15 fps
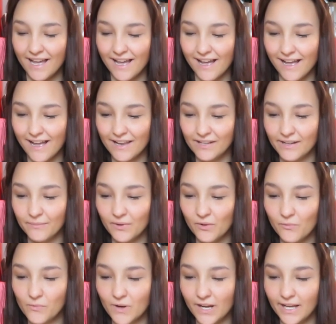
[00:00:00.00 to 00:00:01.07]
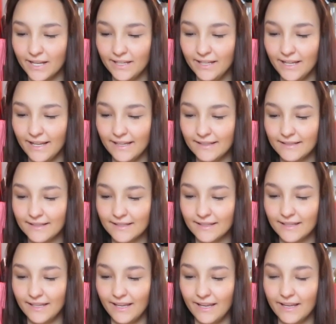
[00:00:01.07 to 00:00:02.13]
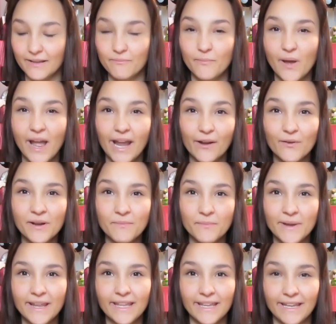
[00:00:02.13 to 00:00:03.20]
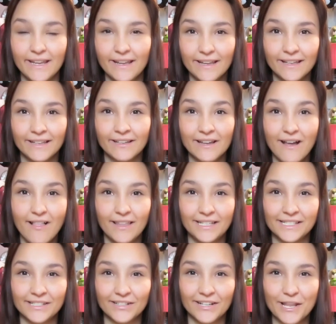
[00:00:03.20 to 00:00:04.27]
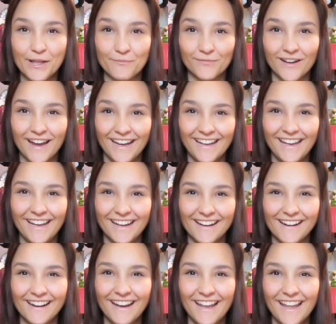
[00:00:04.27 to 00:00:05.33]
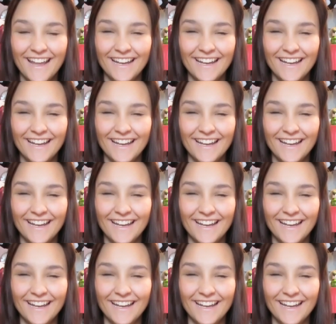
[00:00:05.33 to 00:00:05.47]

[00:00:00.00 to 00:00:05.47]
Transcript: Uh, number one is the Pirate Mickey. I'll insert him right here.